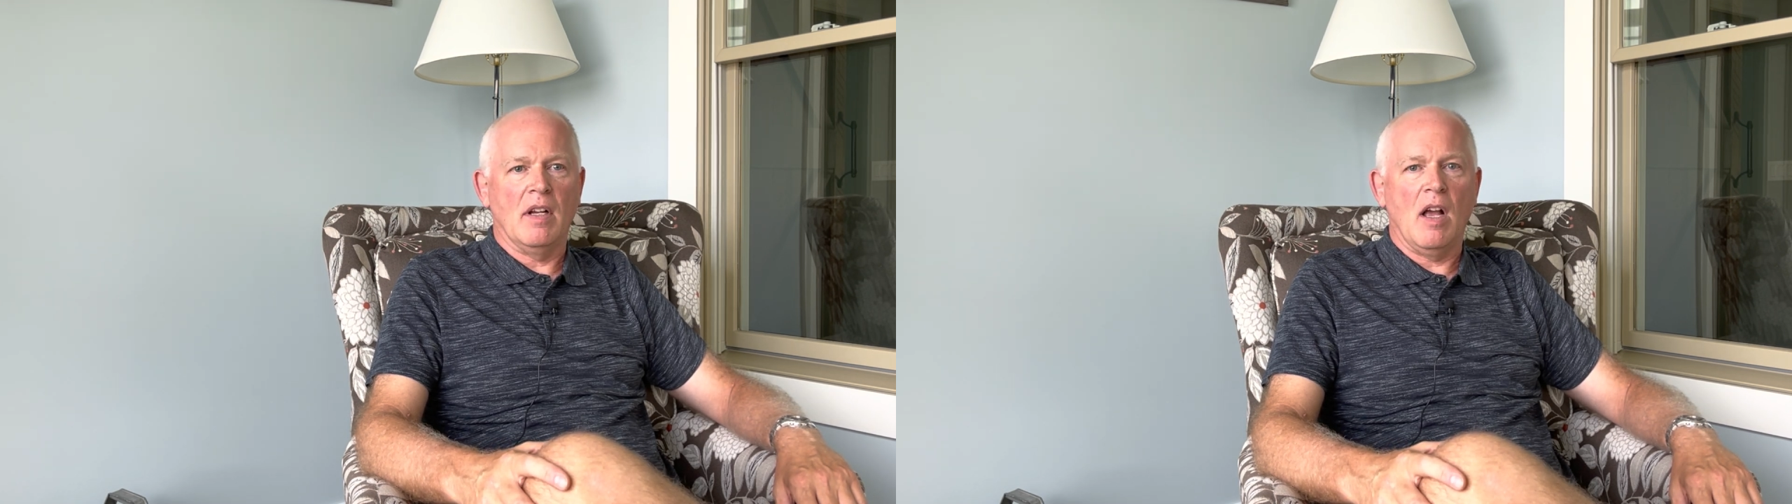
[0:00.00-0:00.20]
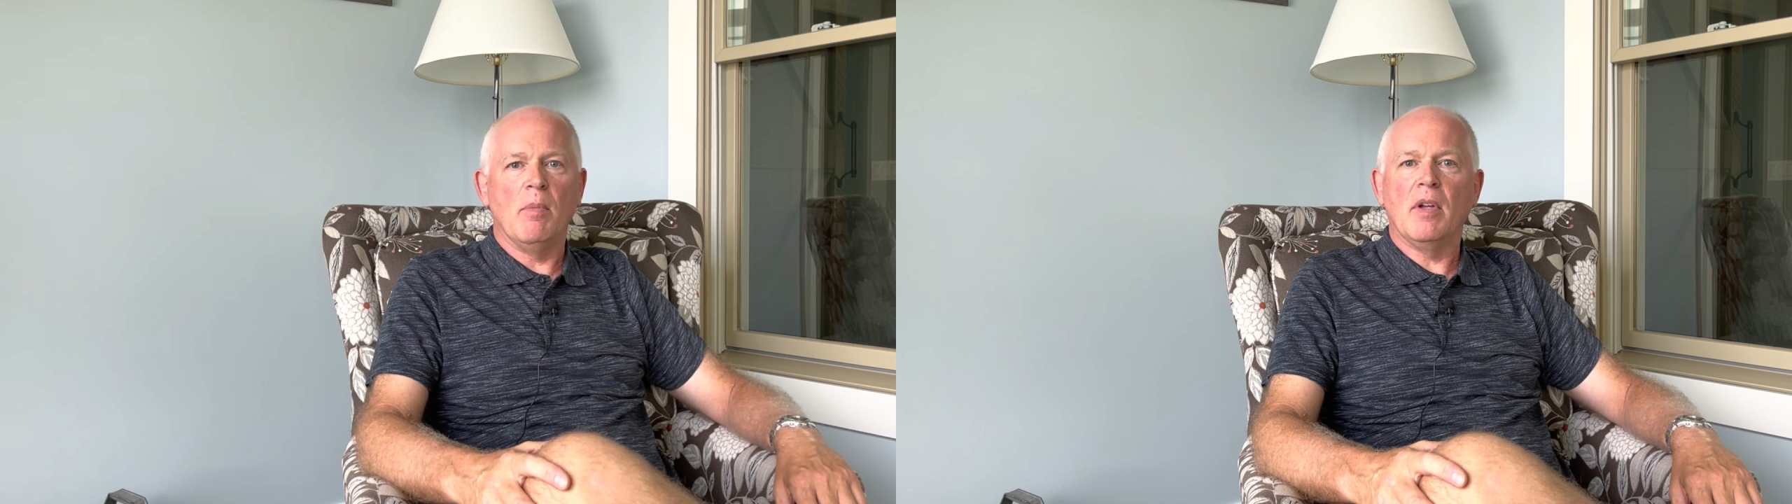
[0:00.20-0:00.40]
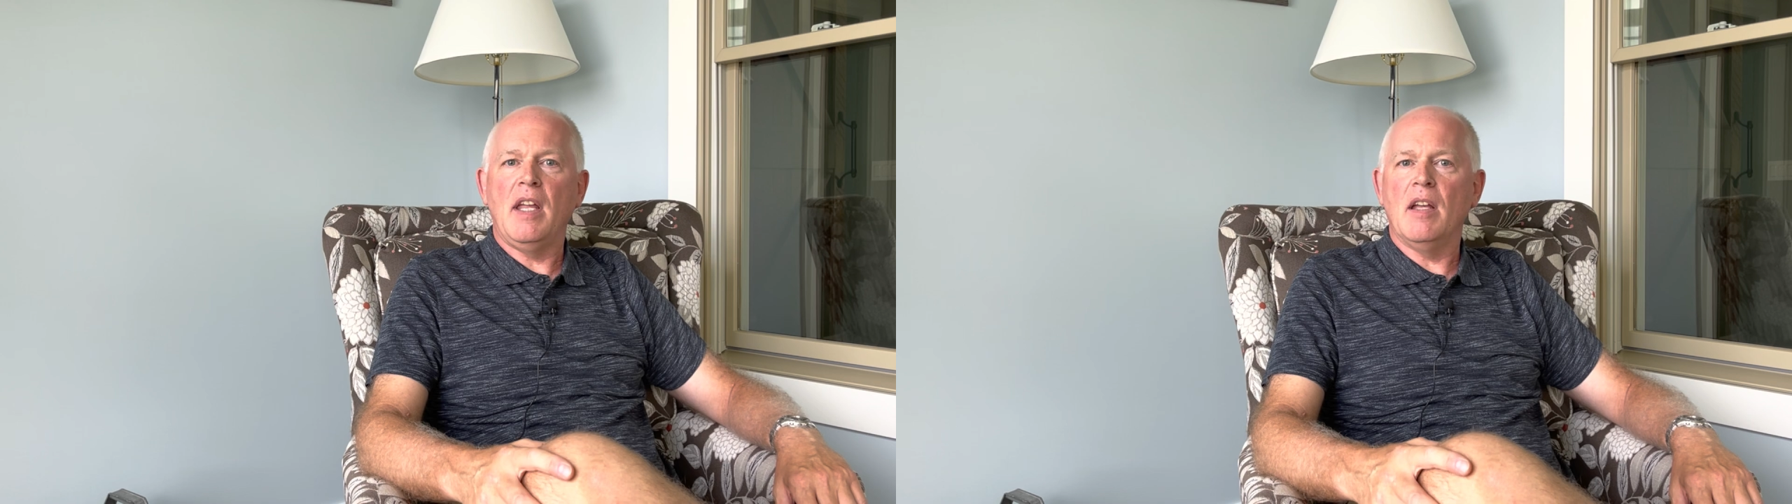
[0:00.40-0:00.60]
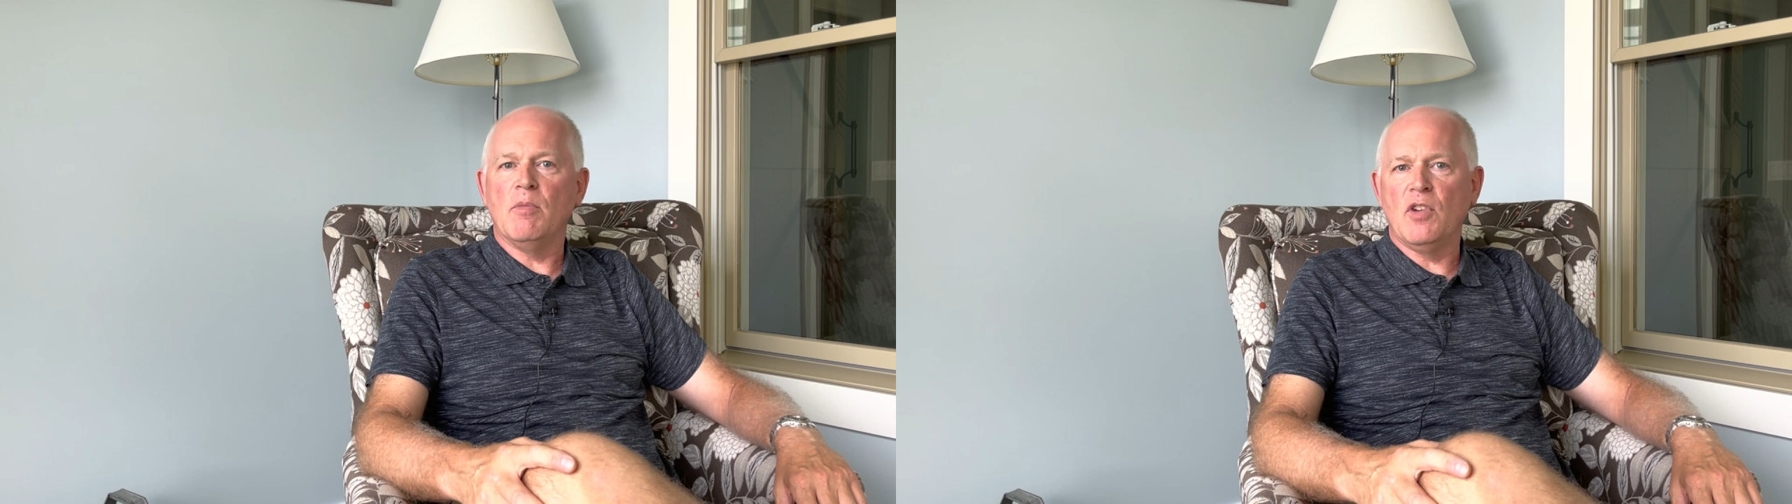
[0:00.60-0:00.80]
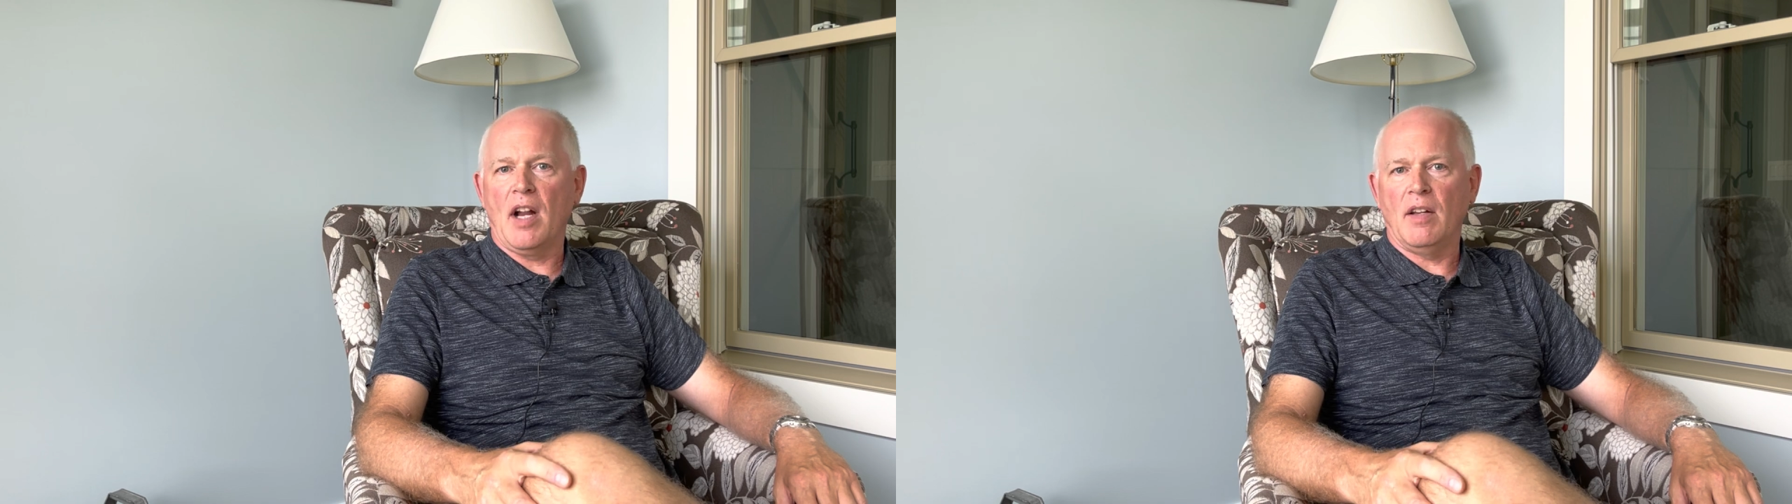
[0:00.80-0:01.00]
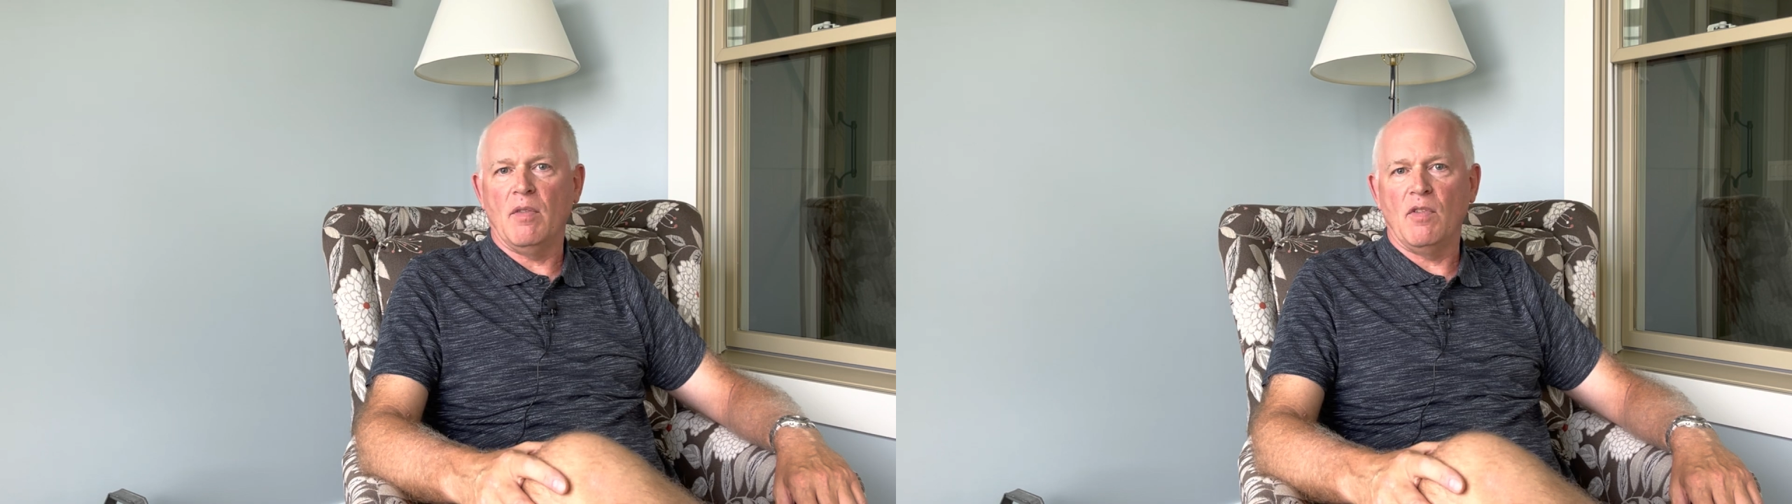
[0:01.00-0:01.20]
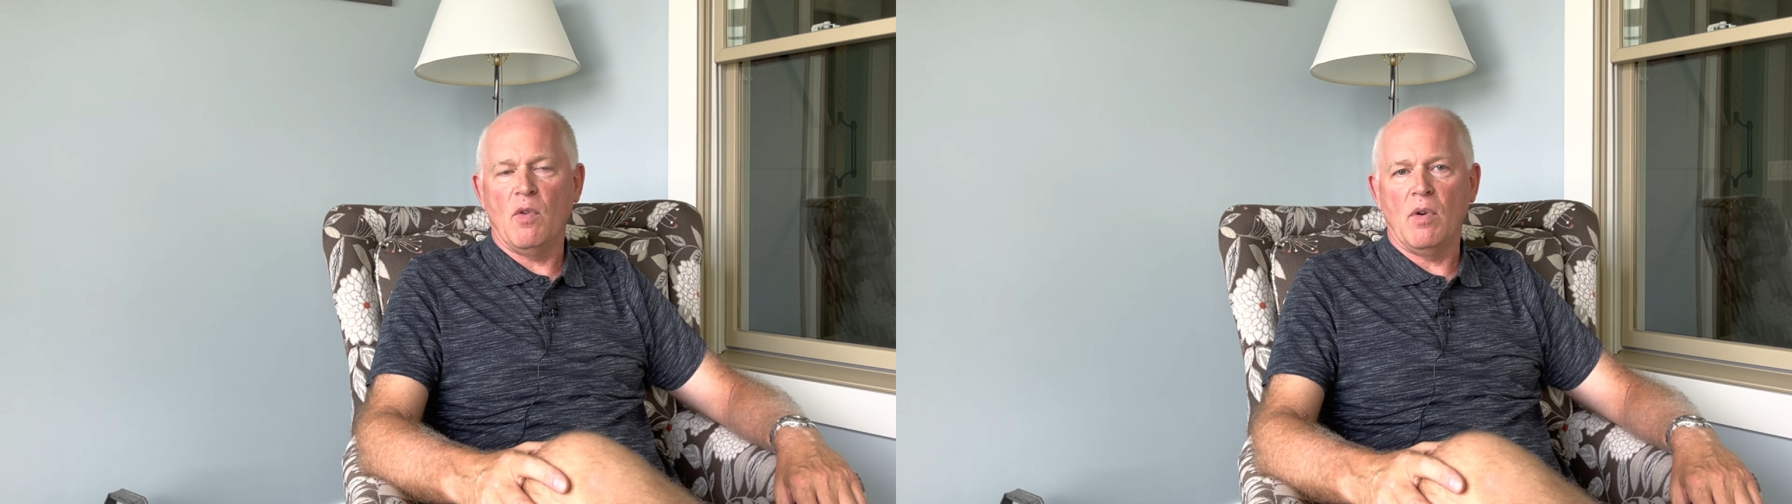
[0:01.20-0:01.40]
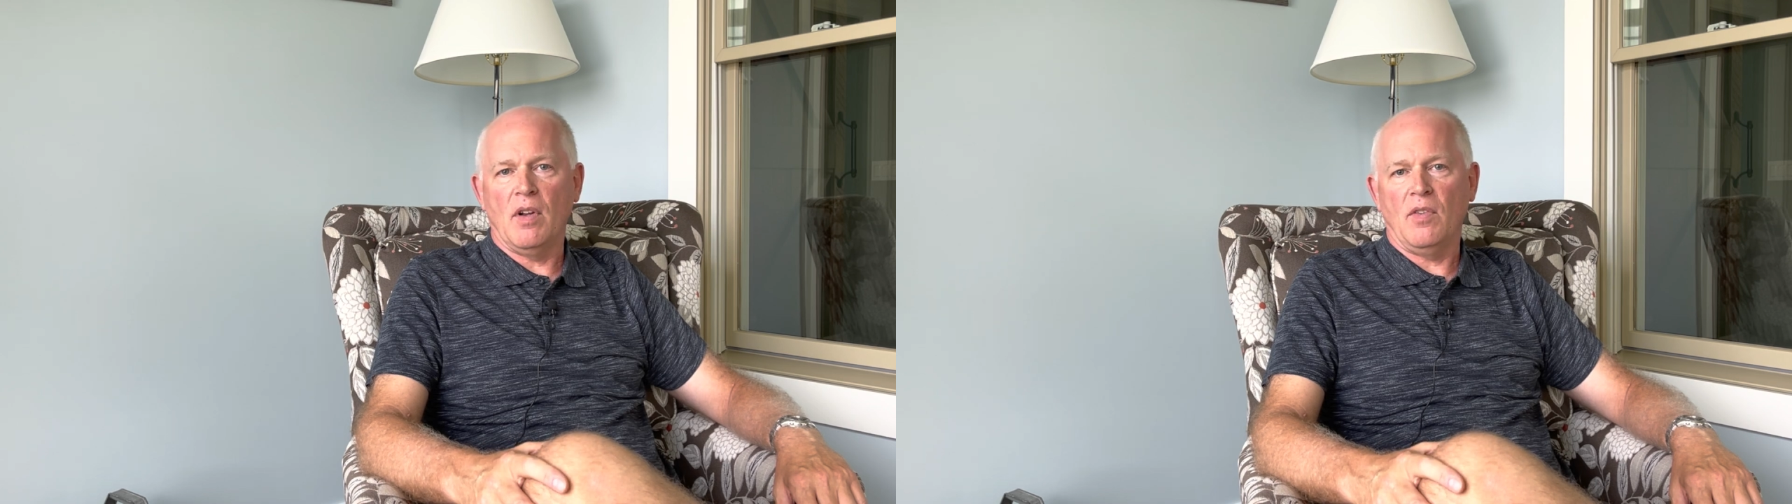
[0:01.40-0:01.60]
couple key objectives
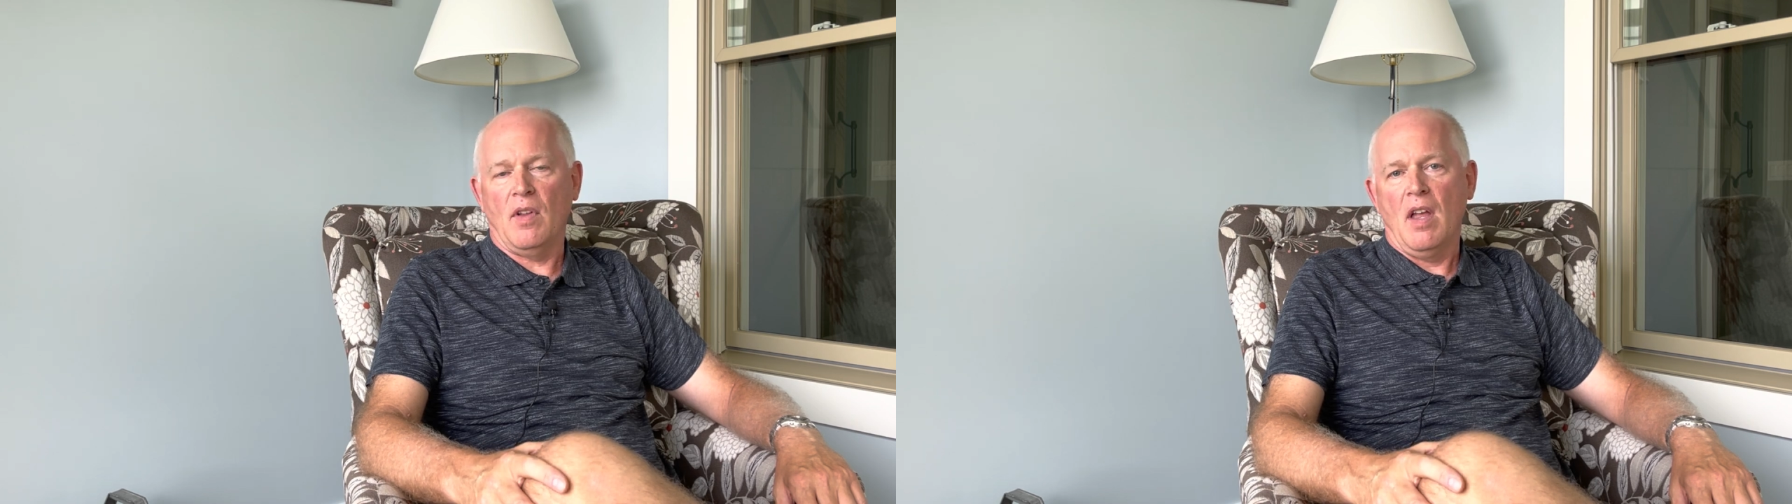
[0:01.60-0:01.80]
for us.